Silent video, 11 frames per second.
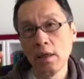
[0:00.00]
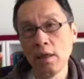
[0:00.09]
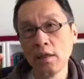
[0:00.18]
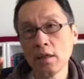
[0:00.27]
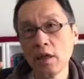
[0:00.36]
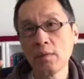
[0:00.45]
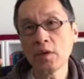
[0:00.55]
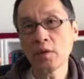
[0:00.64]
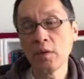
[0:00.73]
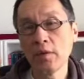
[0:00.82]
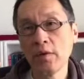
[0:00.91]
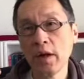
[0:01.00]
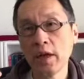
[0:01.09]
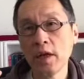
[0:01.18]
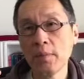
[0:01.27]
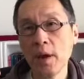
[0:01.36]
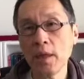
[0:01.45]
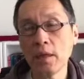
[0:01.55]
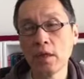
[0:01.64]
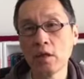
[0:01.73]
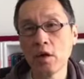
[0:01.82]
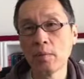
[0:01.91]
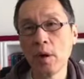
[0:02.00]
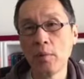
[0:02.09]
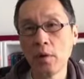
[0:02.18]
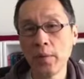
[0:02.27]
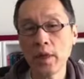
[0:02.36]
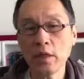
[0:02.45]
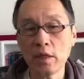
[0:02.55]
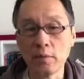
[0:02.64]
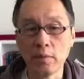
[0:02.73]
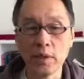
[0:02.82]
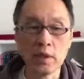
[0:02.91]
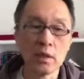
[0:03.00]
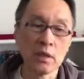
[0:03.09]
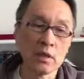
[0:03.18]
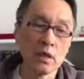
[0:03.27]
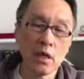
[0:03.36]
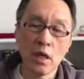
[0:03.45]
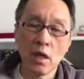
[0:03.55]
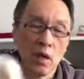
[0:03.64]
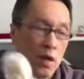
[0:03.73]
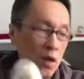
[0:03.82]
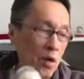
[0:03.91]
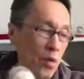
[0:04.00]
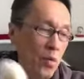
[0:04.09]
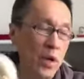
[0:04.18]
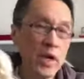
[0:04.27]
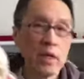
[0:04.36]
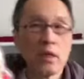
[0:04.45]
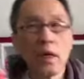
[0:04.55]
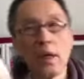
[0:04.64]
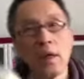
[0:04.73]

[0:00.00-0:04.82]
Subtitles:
in terms of the fighting part, we talk about momentum, because when